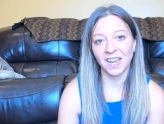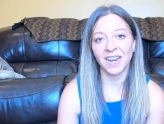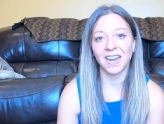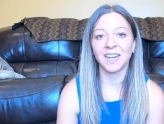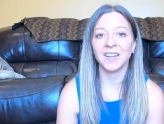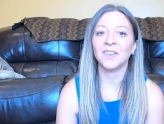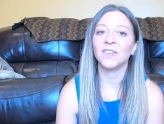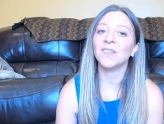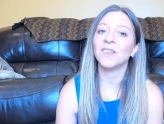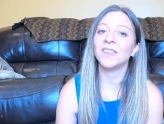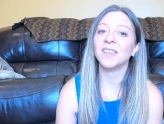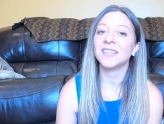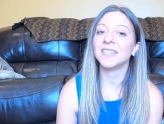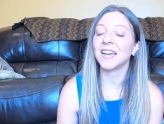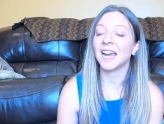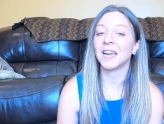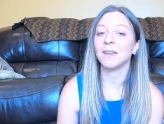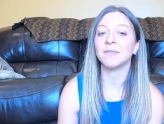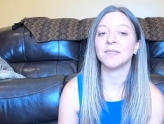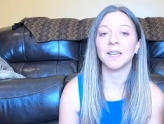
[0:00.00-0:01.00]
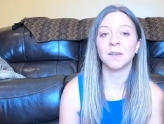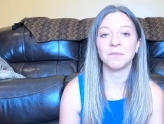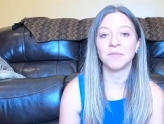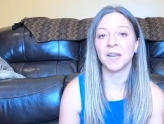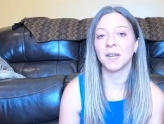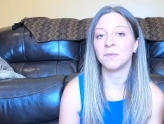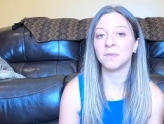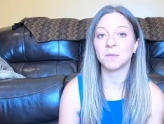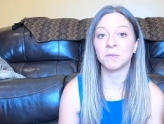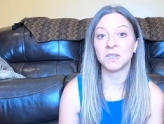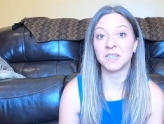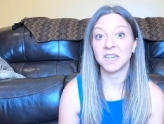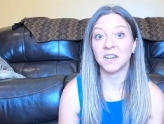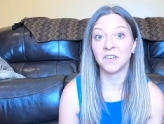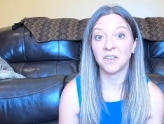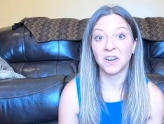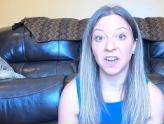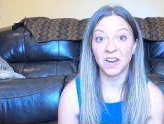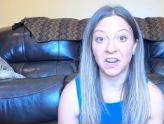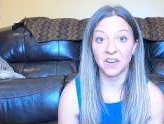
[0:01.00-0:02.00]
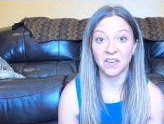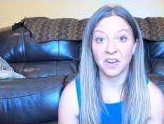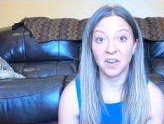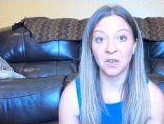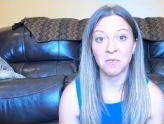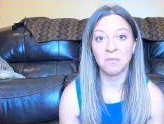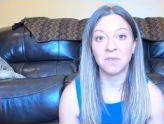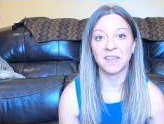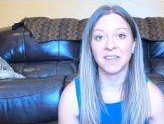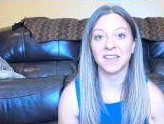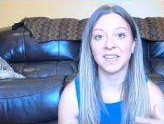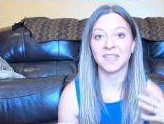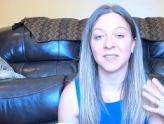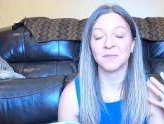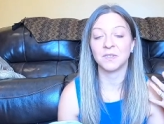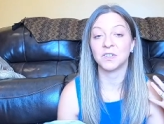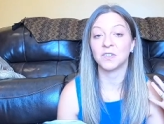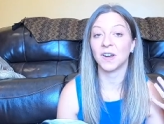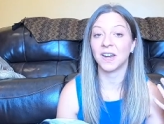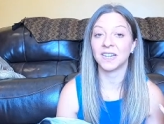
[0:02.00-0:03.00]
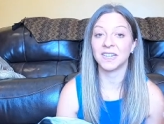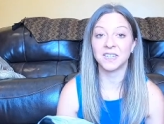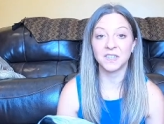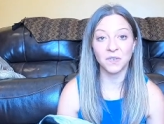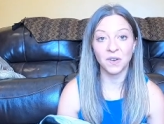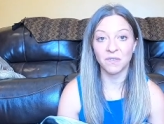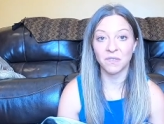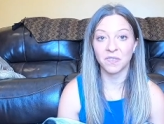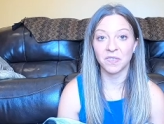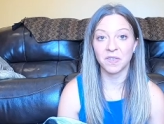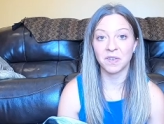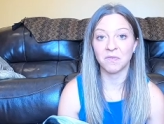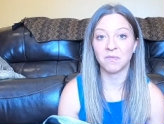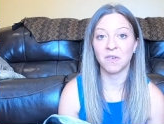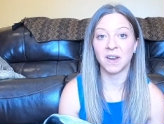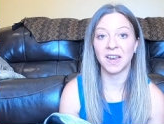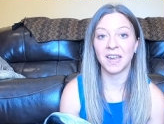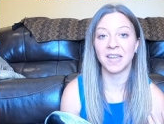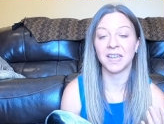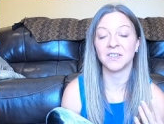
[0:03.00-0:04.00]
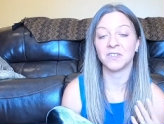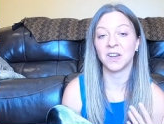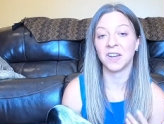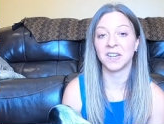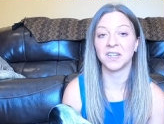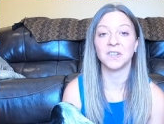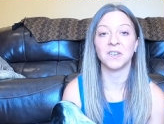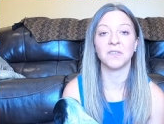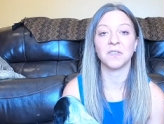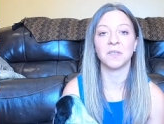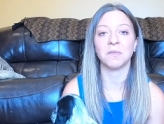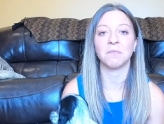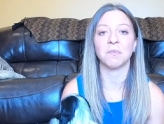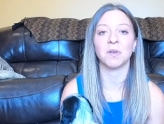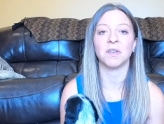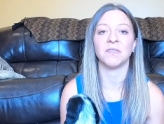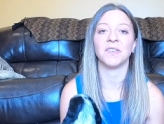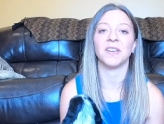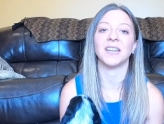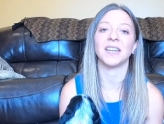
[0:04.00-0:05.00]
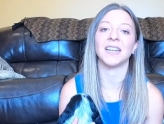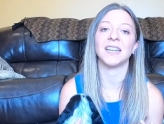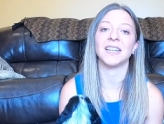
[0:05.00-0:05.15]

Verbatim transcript: and I know at the time sometimes we're tearing our hair out because we're trying to do everything right and trying to do everything perfect,